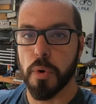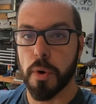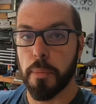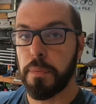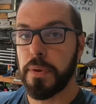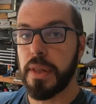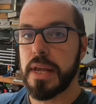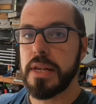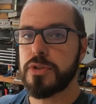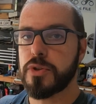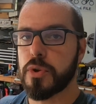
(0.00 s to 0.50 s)

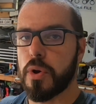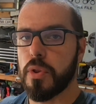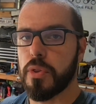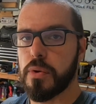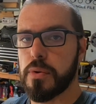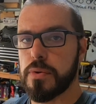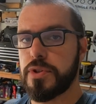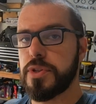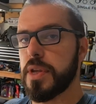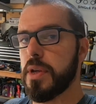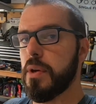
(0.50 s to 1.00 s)
replace all
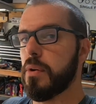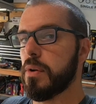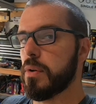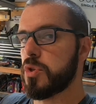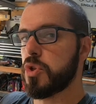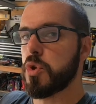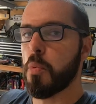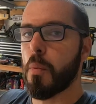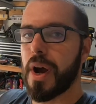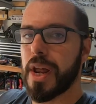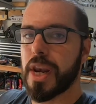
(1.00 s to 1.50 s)
those
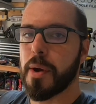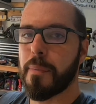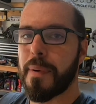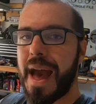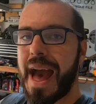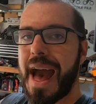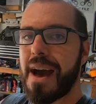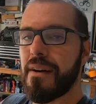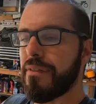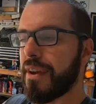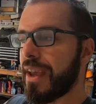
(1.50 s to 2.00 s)
seals, you wind up
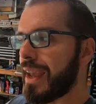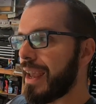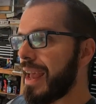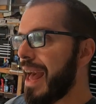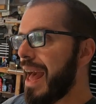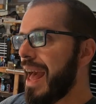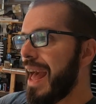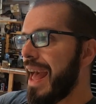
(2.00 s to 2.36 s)
having